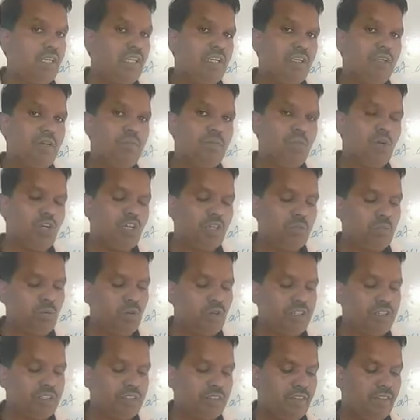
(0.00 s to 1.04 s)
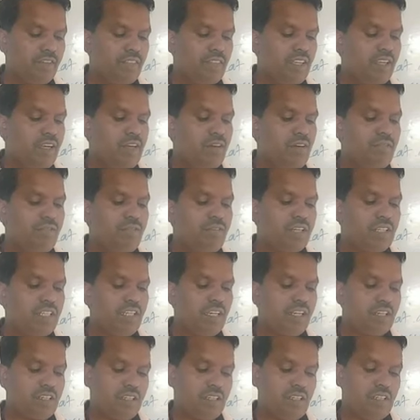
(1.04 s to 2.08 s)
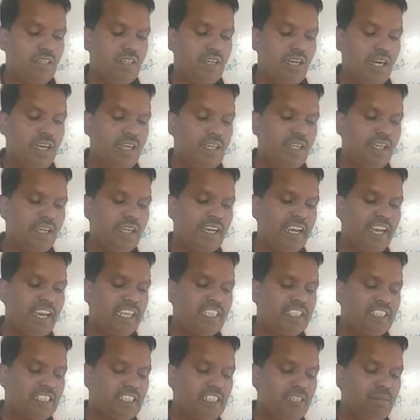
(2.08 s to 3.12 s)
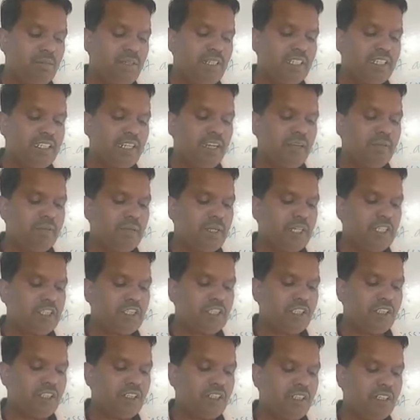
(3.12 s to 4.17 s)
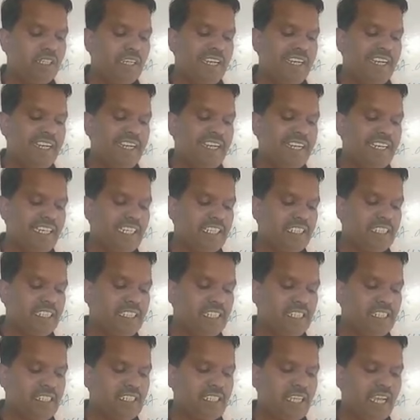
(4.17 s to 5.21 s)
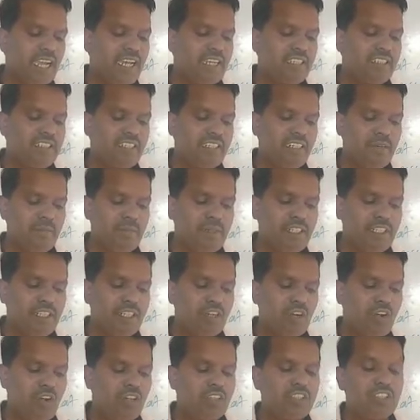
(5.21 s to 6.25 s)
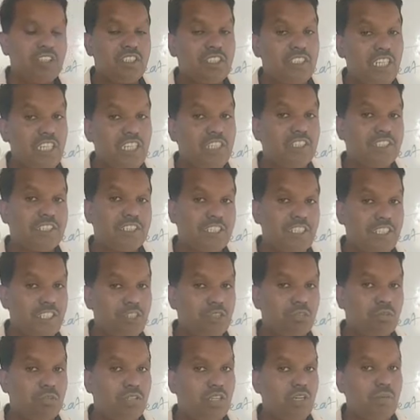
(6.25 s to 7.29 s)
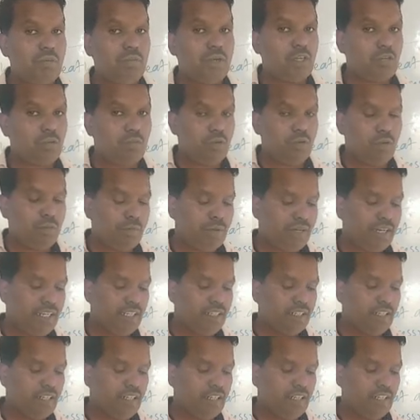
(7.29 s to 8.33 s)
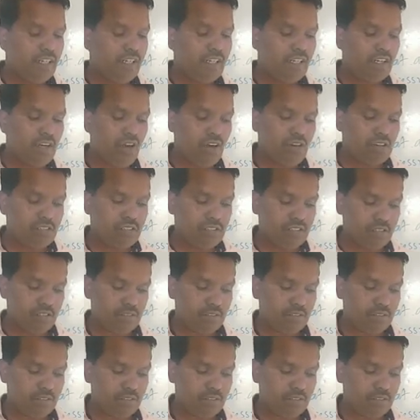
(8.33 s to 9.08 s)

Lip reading: important point. Further, under extreme heat and pressure, igneous and sedimentary rocks change into the metamorphic rocks.